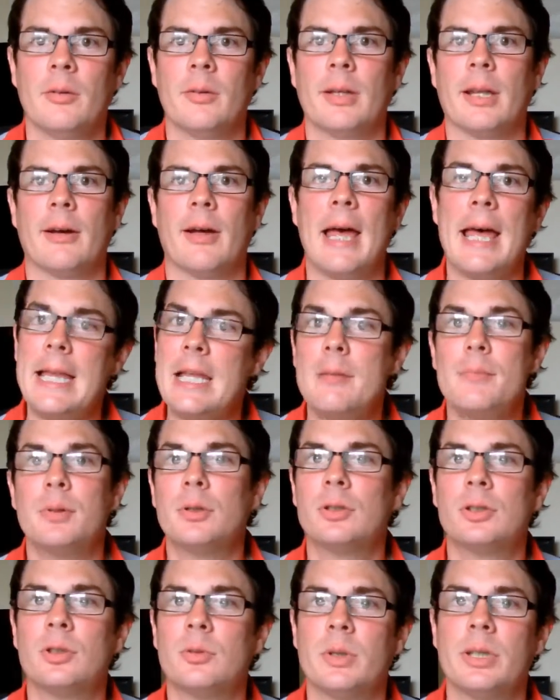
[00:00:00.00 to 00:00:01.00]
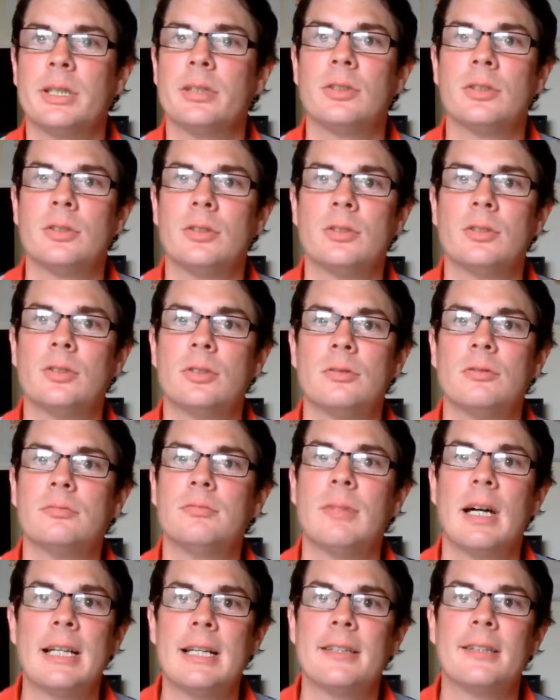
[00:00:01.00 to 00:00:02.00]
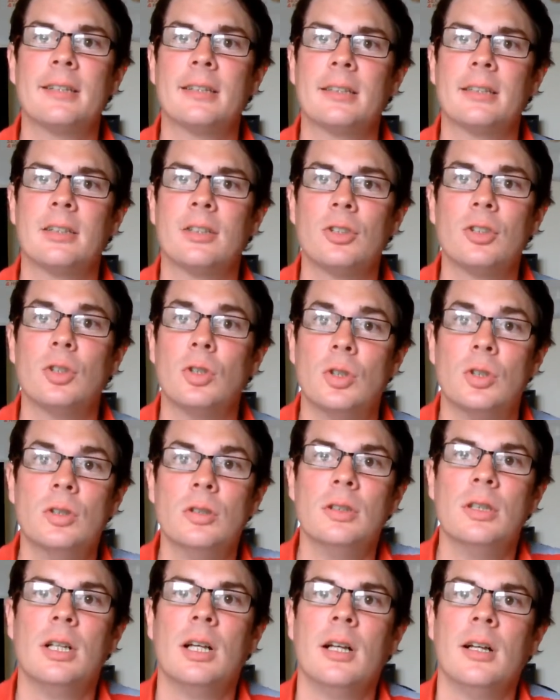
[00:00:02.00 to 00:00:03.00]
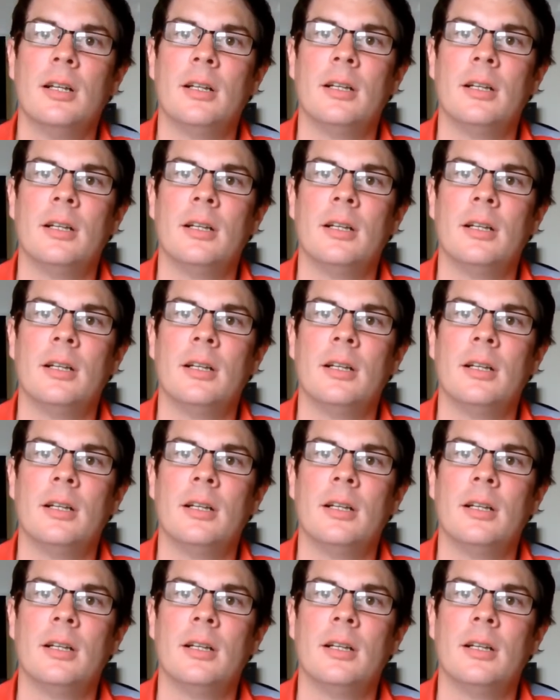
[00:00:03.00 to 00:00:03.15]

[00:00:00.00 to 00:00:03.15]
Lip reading: without any punctuation or anything at all,